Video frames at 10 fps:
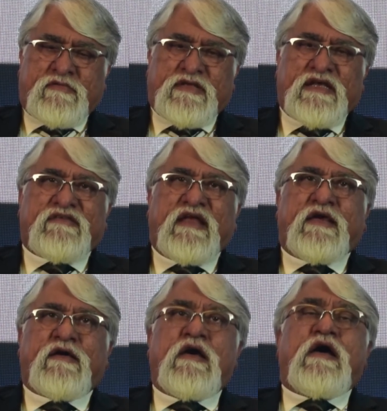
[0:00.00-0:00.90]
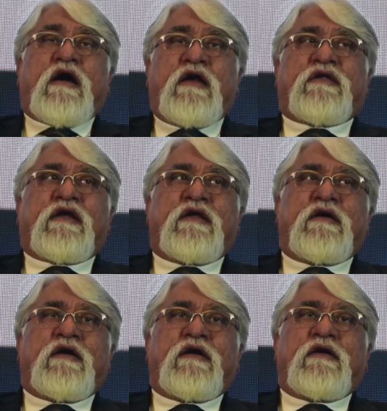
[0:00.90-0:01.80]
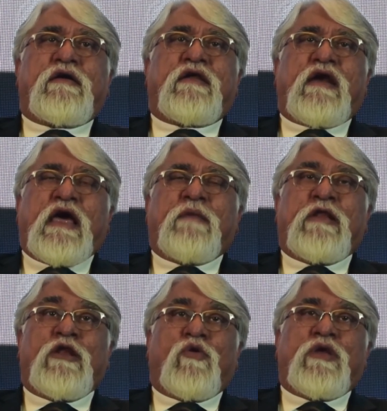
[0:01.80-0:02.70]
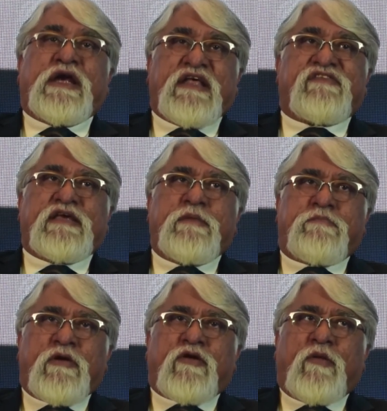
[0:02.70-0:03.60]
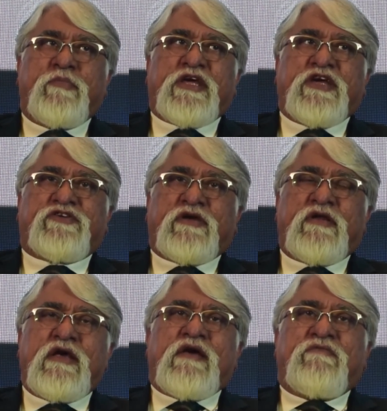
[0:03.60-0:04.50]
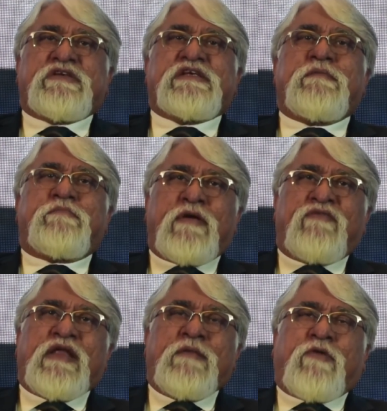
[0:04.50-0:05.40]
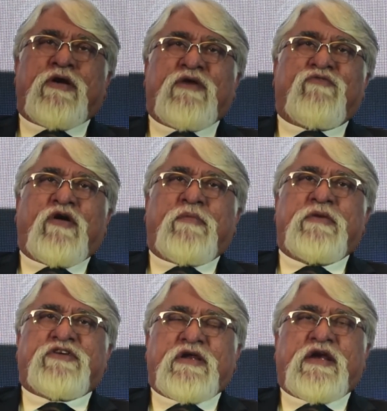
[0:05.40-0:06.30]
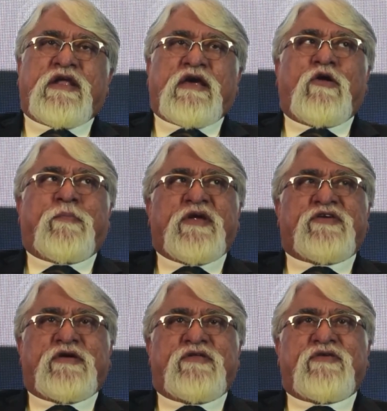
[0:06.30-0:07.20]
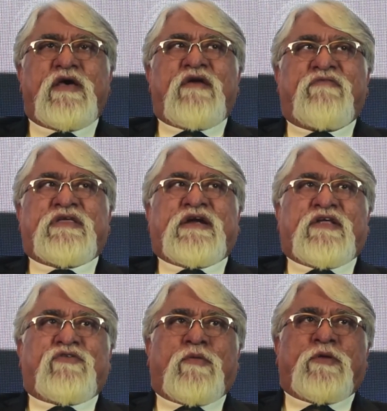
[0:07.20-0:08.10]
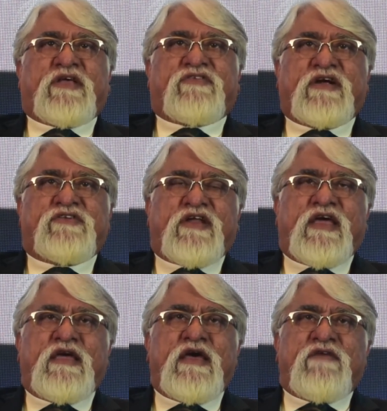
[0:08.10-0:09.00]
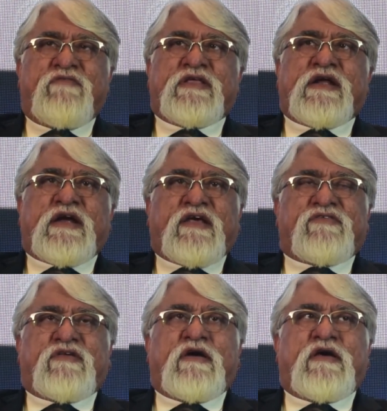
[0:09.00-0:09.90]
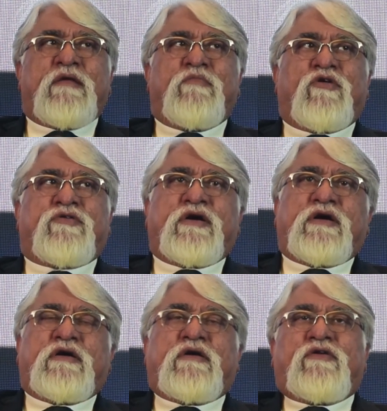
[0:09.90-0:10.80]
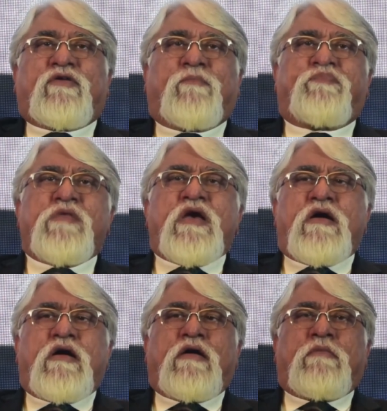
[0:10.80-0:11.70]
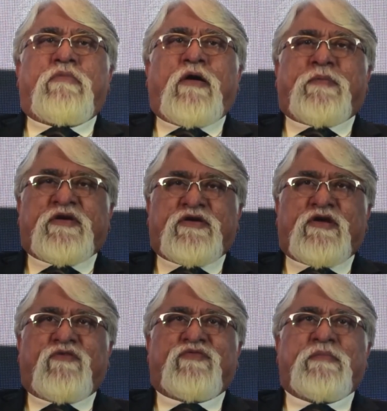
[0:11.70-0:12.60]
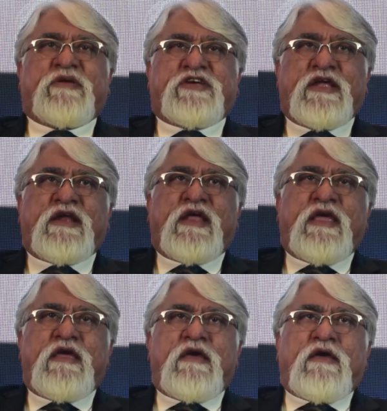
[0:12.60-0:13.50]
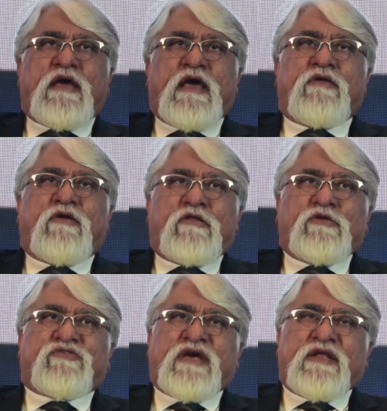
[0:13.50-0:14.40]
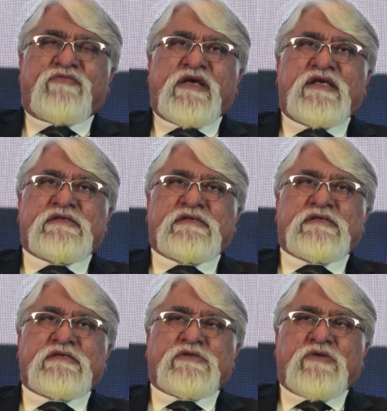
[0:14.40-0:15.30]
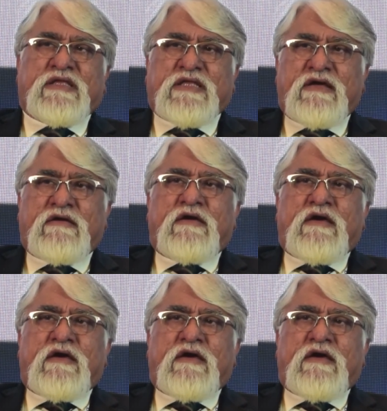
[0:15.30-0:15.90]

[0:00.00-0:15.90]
things like ultra reliable, low latency communication, which is very important for mission critical operations, whether it is robotic surgery, whether it is remote operation of the machinery and all those kind of things. So I think